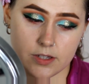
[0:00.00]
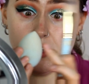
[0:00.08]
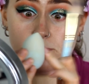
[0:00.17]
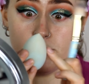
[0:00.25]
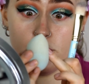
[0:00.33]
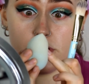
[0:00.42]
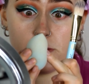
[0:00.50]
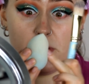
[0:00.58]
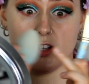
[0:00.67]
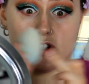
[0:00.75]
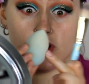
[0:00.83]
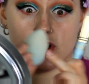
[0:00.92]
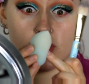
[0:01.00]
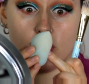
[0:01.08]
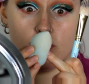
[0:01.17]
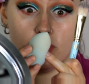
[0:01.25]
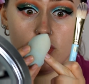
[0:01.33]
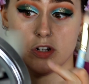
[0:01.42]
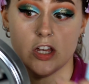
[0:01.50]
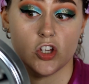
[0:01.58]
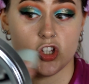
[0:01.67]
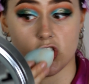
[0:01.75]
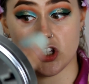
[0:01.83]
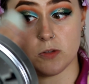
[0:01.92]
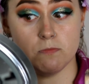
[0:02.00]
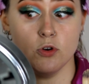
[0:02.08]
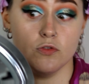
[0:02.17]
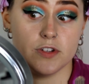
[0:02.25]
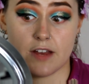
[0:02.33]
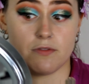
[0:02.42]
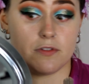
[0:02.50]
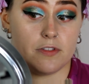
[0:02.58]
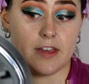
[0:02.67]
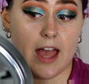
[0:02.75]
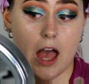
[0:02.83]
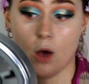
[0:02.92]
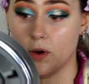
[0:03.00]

This beauty sponge is so good. It just smoothened everything out.